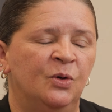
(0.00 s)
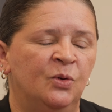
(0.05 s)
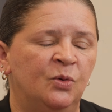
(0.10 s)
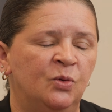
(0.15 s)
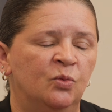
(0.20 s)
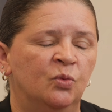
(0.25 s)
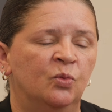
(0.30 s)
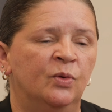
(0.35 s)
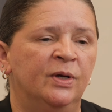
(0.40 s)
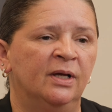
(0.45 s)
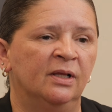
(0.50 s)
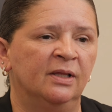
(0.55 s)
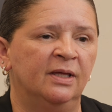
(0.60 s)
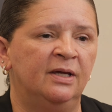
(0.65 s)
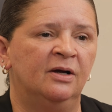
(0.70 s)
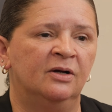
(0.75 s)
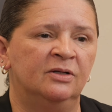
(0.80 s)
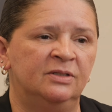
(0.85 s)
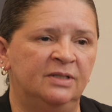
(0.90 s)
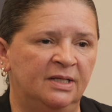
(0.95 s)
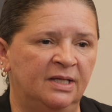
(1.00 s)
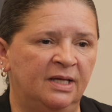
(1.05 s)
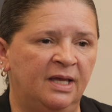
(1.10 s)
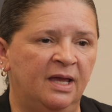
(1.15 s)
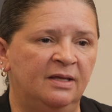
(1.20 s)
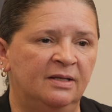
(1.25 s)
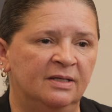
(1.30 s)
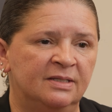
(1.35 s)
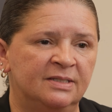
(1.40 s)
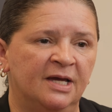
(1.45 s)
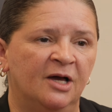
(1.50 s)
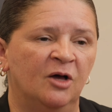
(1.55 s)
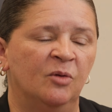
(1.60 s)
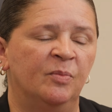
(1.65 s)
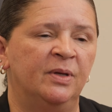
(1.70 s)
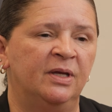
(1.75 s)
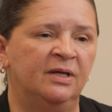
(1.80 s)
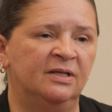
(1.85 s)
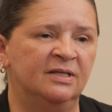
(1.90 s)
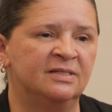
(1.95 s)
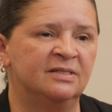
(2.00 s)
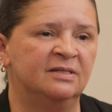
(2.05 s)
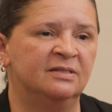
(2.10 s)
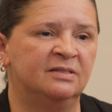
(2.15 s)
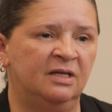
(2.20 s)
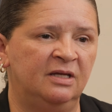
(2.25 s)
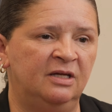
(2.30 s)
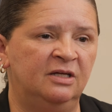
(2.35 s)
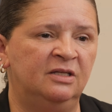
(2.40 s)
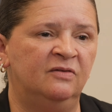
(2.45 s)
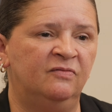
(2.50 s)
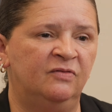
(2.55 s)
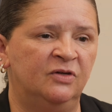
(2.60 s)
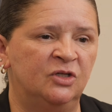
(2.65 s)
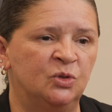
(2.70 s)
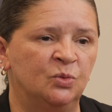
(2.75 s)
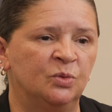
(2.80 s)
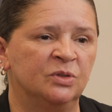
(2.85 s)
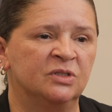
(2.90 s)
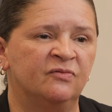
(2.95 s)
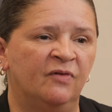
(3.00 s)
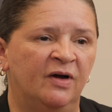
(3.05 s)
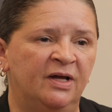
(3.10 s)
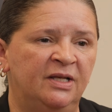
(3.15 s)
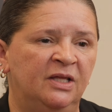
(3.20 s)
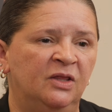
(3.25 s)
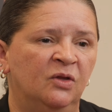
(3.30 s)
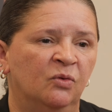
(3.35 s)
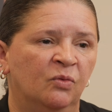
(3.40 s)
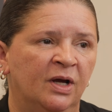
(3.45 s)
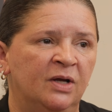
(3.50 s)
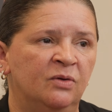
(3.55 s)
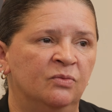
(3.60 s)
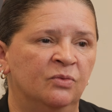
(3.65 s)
who really are dedicated to helping and assisting individuals finding the right